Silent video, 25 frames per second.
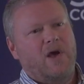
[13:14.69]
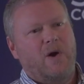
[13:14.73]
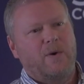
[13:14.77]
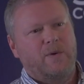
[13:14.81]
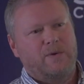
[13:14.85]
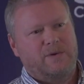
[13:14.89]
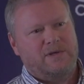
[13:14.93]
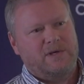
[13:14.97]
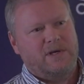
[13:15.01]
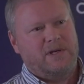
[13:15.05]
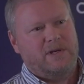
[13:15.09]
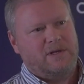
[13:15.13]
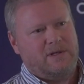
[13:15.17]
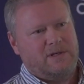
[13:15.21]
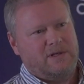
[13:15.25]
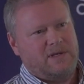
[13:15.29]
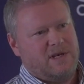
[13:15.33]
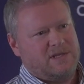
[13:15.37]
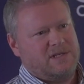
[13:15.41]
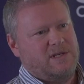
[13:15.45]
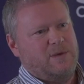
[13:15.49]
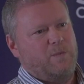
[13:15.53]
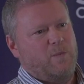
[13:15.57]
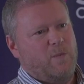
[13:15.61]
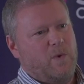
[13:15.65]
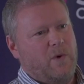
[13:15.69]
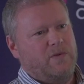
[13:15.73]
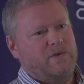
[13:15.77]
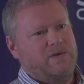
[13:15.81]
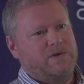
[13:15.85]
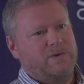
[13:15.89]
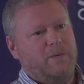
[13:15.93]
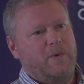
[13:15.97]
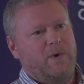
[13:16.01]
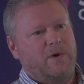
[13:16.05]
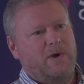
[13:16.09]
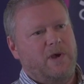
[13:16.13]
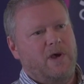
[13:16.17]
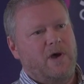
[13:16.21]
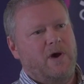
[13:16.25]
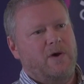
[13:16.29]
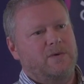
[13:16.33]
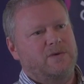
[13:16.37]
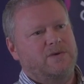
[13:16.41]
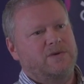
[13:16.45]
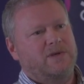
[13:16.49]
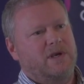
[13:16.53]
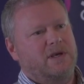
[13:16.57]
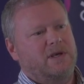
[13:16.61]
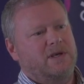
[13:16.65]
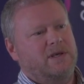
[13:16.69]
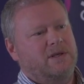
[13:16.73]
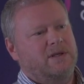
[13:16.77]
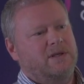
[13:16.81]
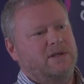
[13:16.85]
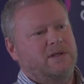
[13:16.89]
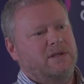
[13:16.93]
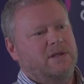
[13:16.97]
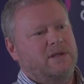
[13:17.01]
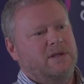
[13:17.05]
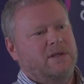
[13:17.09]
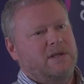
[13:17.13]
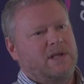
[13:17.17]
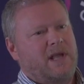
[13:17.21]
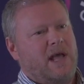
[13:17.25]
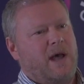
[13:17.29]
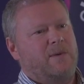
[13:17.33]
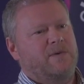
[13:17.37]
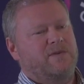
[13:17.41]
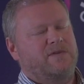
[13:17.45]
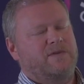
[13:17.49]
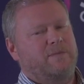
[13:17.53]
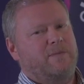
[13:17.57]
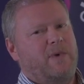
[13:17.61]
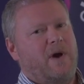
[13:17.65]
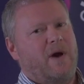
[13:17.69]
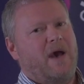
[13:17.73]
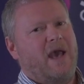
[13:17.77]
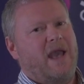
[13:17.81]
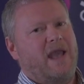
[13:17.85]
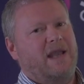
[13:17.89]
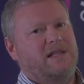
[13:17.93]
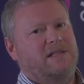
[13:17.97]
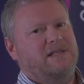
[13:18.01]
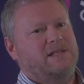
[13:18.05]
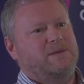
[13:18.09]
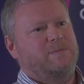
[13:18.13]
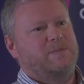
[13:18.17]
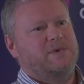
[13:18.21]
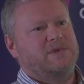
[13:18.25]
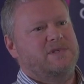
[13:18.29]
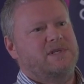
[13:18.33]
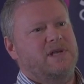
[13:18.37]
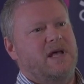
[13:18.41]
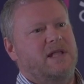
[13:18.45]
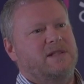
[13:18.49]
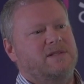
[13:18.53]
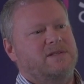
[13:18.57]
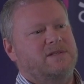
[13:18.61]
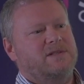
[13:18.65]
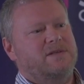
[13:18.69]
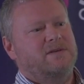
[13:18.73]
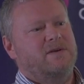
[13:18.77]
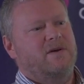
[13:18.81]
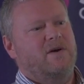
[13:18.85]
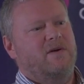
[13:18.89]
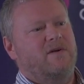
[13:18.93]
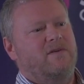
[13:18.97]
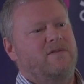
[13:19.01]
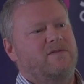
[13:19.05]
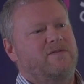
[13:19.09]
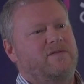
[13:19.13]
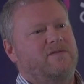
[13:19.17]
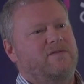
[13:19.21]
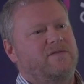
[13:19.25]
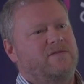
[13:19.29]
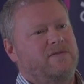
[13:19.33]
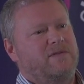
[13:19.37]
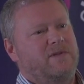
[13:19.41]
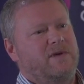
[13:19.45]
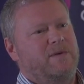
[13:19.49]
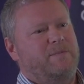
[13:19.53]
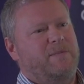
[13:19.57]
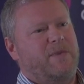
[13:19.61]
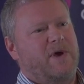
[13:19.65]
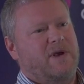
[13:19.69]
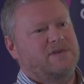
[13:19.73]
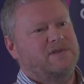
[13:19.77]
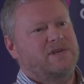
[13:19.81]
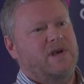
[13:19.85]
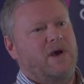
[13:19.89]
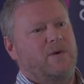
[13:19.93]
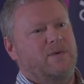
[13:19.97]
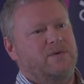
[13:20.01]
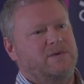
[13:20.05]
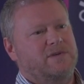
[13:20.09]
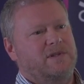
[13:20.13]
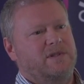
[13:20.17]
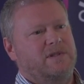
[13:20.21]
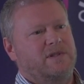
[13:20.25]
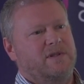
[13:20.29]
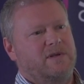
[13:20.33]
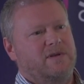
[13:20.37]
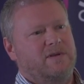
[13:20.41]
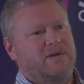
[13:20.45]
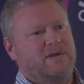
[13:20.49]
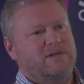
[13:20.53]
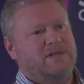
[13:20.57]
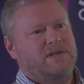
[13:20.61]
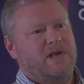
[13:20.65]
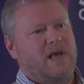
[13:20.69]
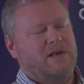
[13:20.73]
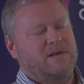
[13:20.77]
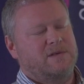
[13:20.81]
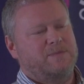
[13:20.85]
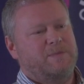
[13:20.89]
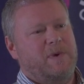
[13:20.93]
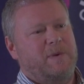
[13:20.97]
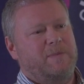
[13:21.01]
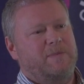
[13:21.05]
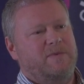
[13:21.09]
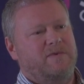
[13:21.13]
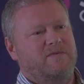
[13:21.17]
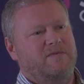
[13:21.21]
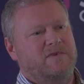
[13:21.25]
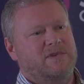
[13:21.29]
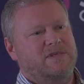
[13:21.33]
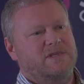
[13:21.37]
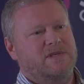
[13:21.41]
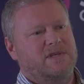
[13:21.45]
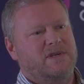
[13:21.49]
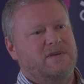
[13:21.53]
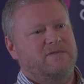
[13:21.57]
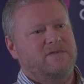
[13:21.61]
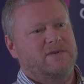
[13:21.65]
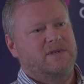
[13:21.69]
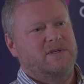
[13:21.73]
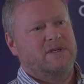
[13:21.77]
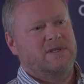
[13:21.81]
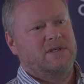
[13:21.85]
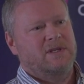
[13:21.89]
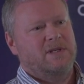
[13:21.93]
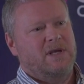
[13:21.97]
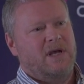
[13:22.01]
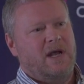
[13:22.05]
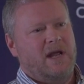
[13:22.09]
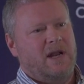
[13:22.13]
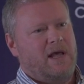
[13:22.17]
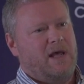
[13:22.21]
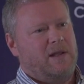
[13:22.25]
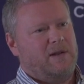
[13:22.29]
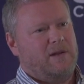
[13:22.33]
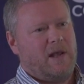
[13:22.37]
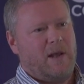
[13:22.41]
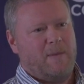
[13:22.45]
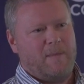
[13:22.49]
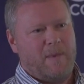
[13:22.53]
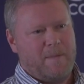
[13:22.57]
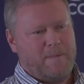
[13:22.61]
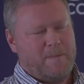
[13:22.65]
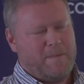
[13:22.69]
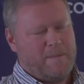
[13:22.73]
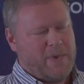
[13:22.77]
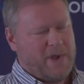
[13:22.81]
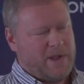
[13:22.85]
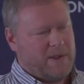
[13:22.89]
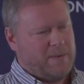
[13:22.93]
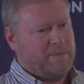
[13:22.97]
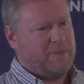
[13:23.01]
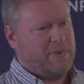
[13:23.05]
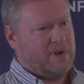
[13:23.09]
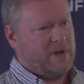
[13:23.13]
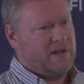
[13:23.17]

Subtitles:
coaching, as in one-to-one coaching, counts for about 80% of the best coaching that salespeople receive. And I'm a big